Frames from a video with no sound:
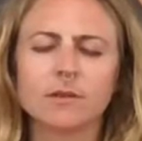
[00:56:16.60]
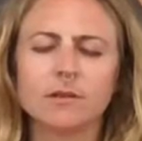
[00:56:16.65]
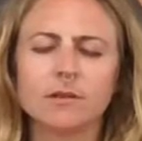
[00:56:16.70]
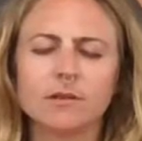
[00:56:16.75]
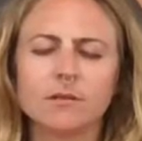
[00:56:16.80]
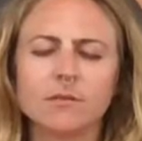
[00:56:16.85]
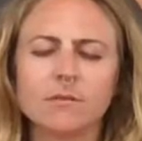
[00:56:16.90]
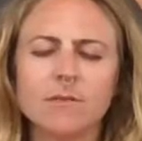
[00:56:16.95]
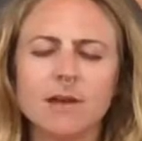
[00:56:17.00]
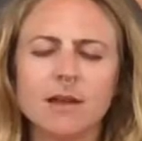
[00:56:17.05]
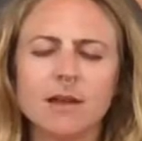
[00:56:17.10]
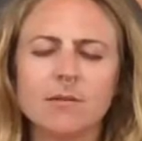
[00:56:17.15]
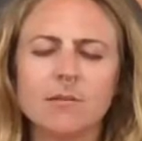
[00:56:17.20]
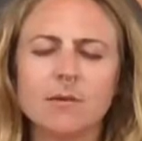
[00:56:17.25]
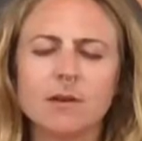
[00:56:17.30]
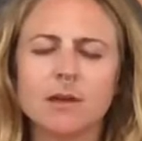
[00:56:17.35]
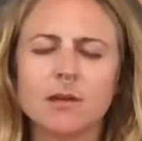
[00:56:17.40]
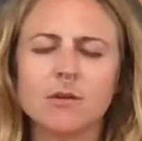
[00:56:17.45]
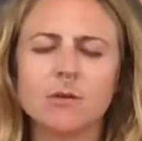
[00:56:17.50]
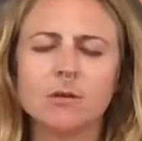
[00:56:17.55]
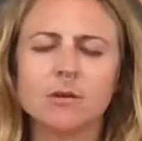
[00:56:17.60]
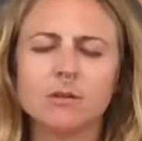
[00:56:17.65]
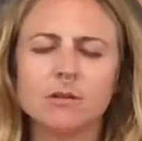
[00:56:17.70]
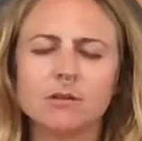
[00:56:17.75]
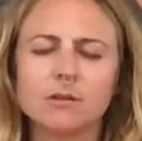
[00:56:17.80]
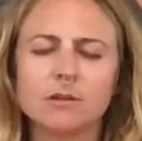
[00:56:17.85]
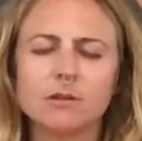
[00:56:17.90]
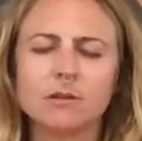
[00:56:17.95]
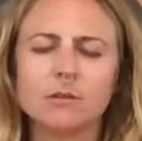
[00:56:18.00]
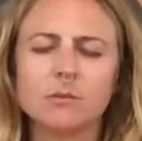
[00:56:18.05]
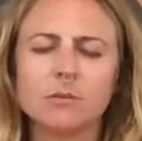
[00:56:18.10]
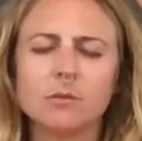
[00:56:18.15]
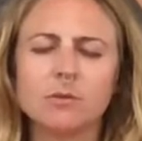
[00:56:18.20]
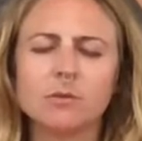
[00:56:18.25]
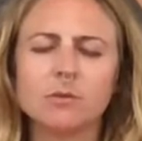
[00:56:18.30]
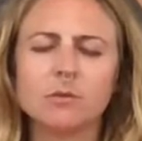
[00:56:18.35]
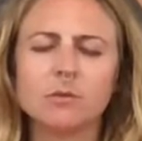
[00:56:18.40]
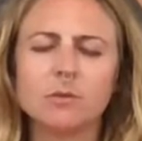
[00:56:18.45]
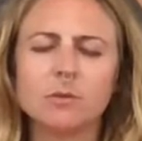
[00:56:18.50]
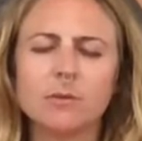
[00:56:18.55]
Maybe you want to go
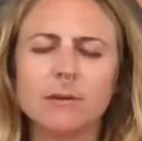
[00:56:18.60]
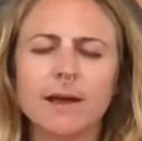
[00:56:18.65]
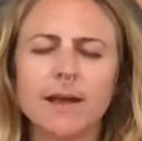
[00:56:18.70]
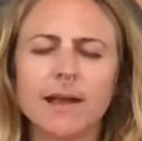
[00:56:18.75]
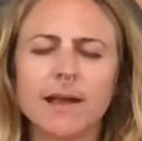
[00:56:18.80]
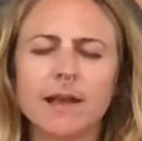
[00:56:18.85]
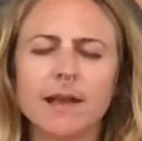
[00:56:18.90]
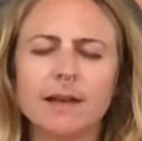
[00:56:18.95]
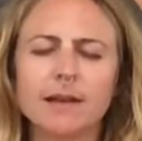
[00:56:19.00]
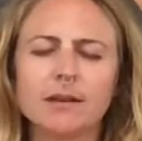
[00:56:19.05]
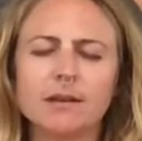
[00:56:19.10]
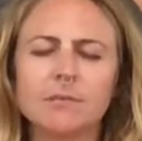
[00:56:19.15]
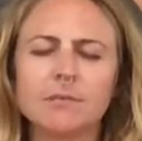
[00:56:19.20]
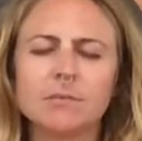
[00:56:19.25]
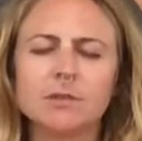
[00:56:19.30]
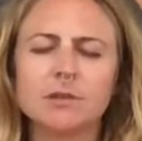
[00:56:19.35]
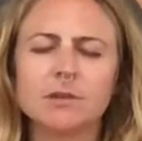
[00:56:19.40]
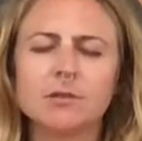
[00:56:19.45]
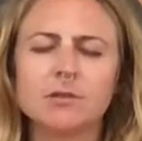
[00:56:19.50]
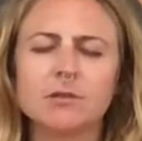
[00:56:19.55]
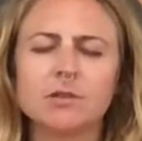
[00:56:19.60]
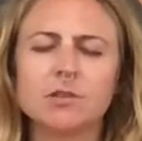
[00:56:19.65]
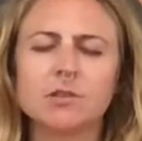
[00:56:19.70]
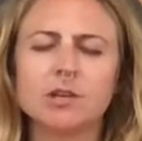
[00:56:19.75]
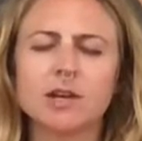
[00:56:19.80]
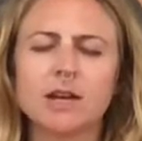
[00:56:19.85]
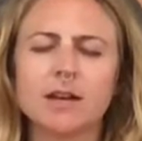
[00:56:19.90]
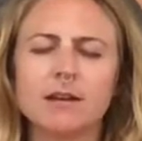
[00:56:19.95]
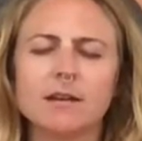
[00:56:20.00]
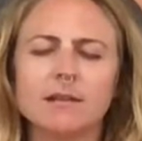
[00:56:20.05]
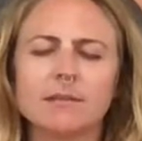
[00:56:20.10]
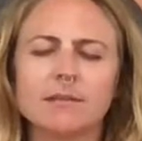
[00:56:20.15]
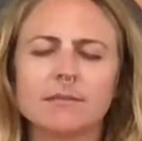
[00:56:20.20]
all the way in up to your chin.